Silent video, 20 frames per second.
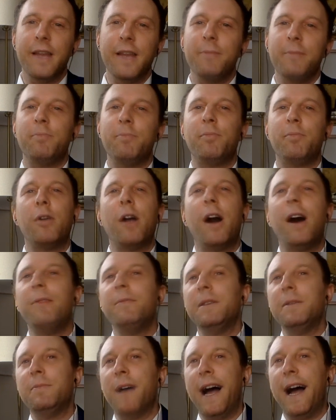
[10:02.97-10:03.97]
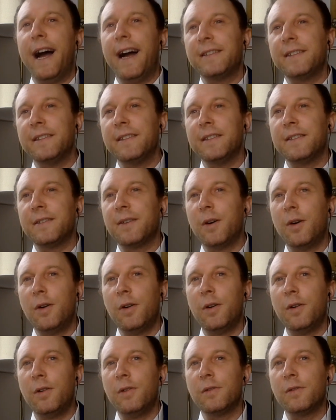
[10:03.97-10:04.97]
it brought me back to this
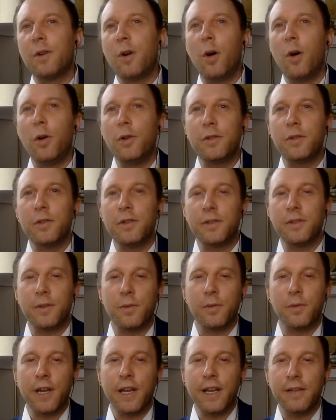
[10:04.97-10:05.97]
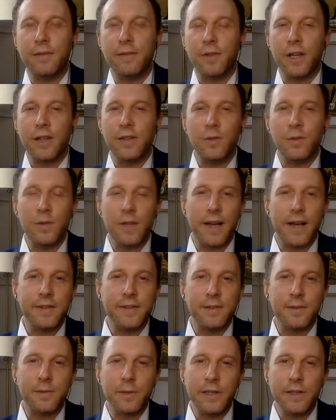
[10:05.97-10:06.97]
whole cultural terrain of like
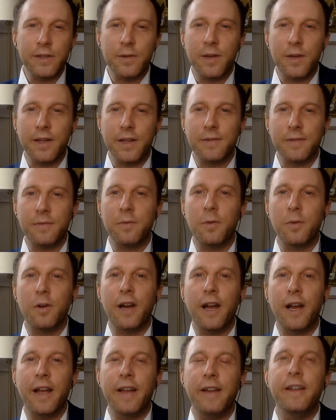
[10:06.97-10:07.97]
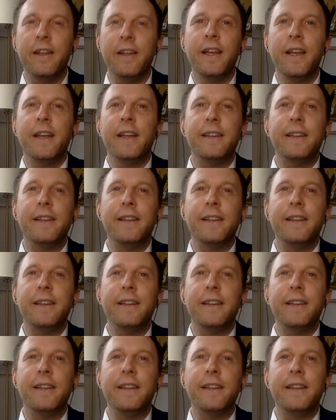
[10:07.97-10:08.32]
2003, 2004, and